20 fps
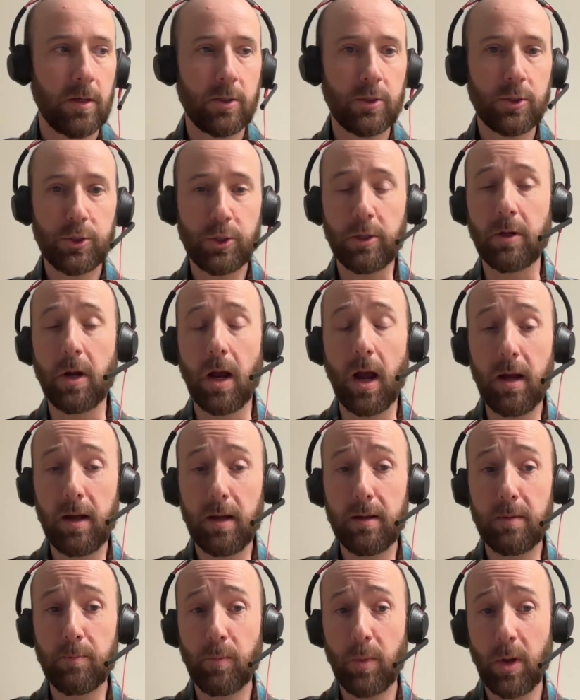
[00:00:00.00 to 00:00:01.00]

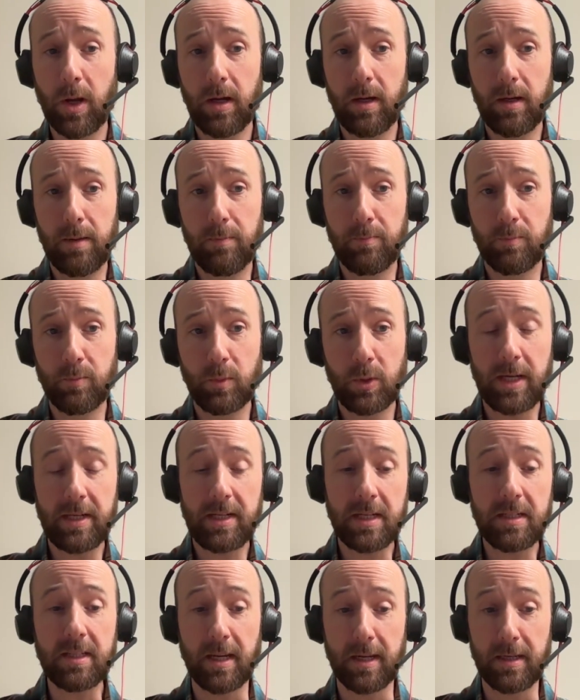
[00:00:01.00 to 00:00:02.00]
Sure. Like
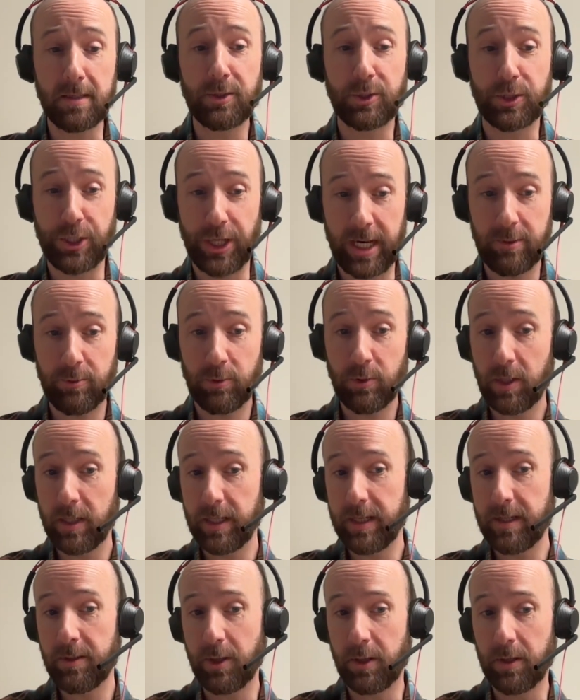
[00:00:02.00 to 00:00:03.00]
I said,
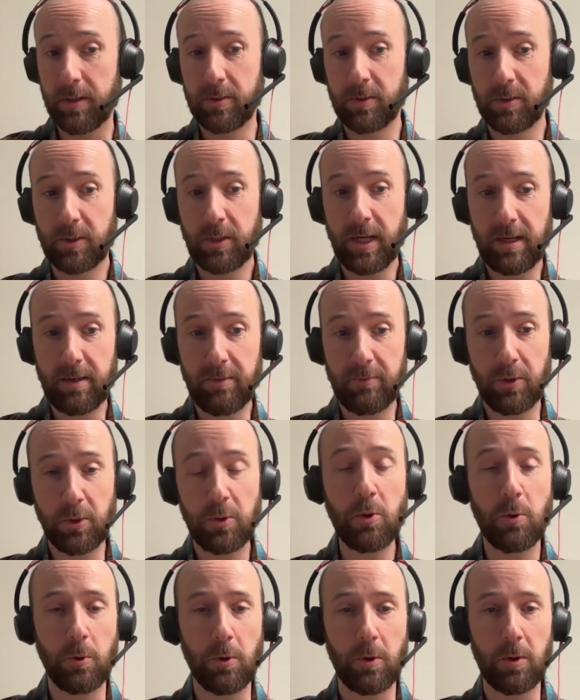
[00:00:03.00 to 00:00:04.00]
generally the kind of the
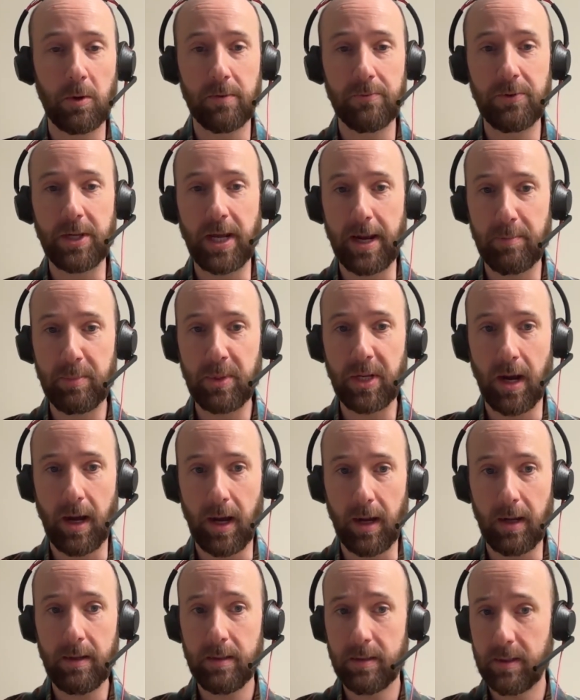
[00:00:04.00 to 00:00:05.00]
core of the
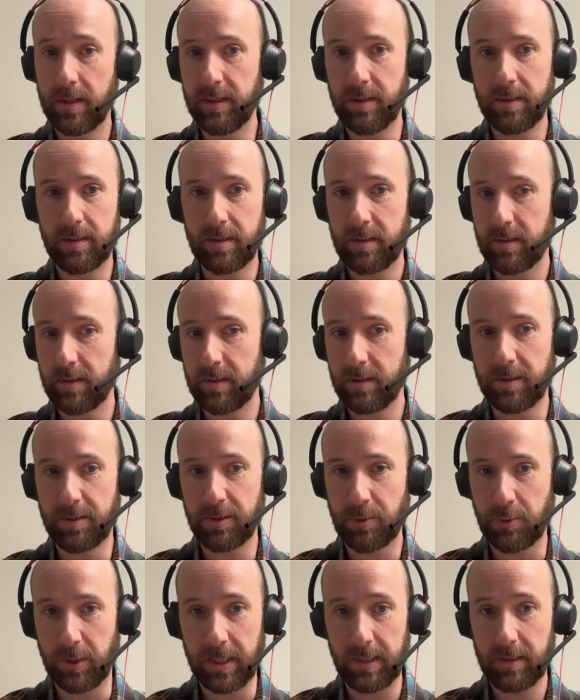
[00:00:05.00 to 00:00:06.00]
API is
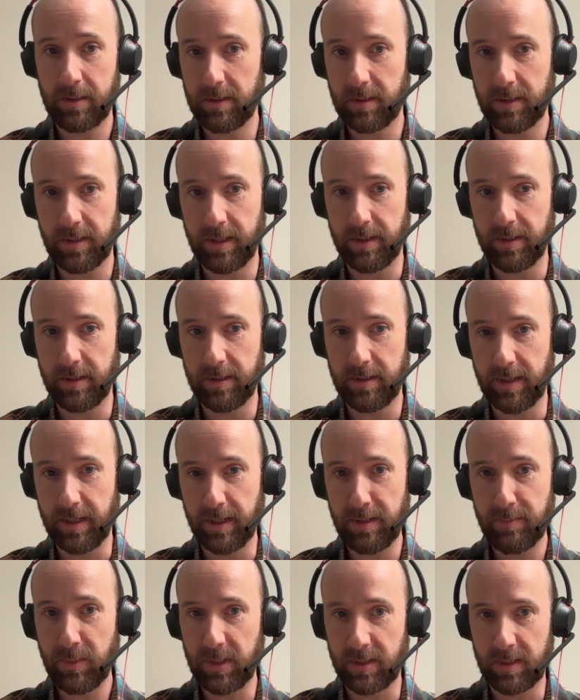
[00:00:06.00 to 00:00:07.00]
going to stay the
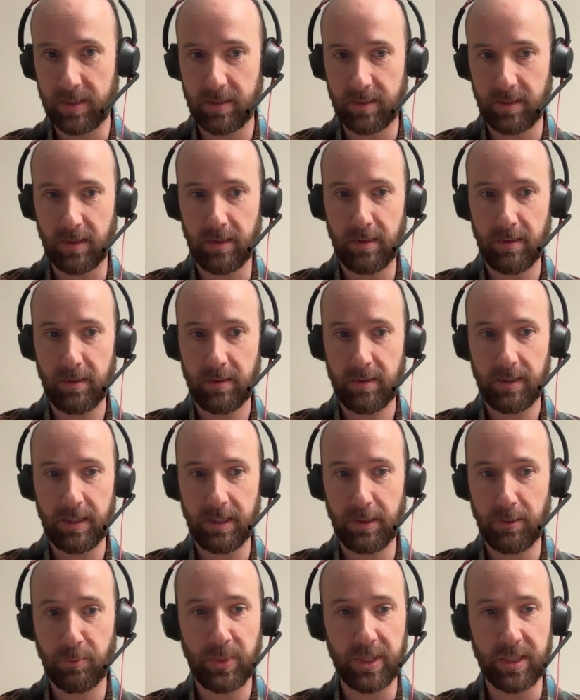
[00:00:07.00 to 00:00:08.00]
same. It's
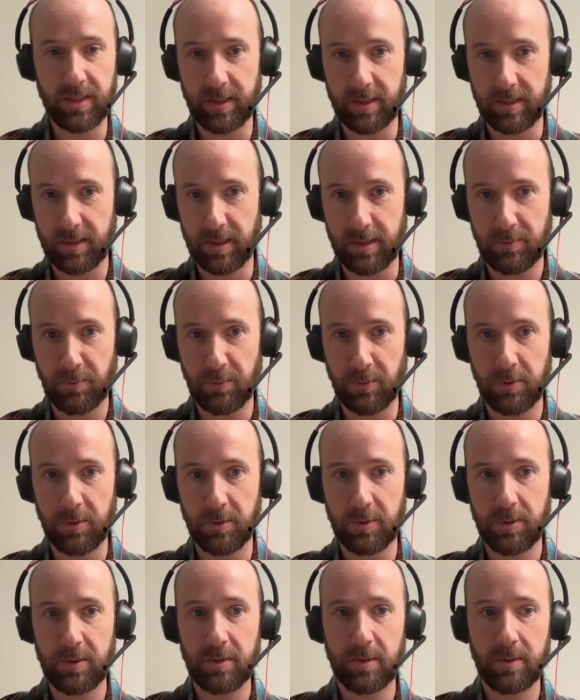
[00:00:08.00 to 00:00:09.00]
been successful.
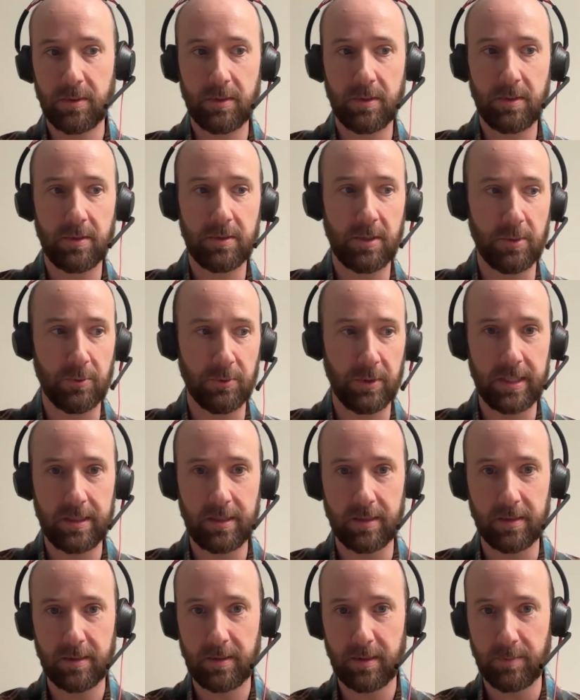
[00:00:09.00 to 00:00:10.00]
There's no
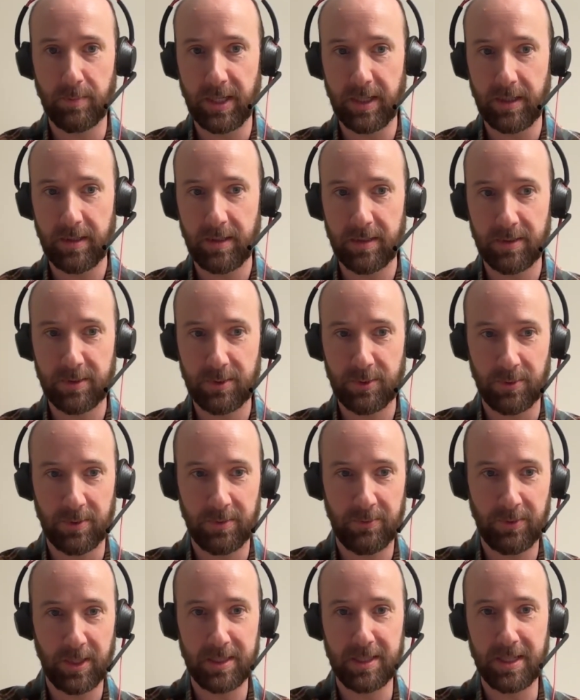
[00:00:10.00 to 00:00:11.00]
reason to make sort
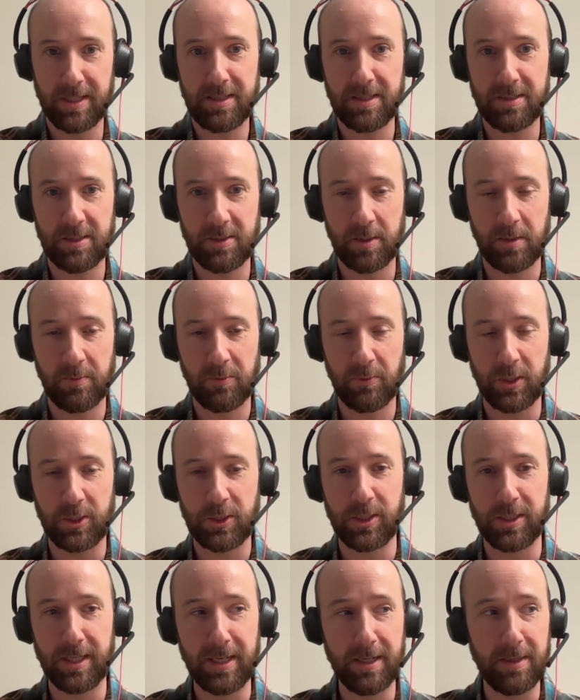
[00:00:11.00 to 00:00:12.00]
of unnecessary
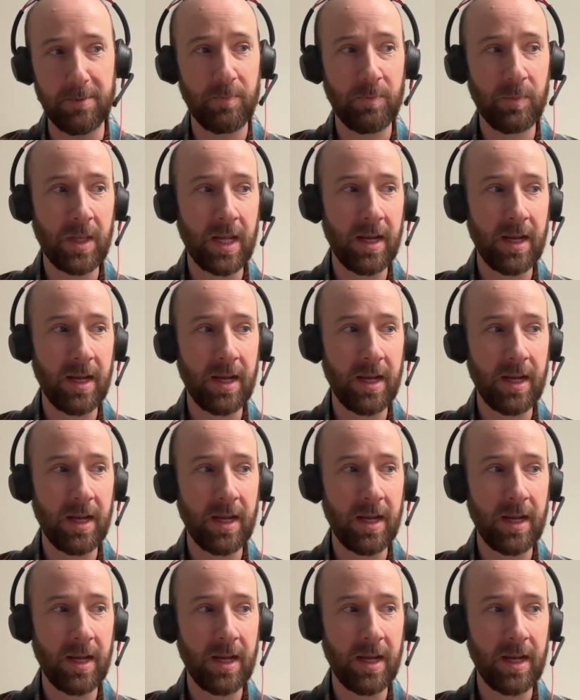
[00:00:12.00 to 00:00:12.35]
friction there.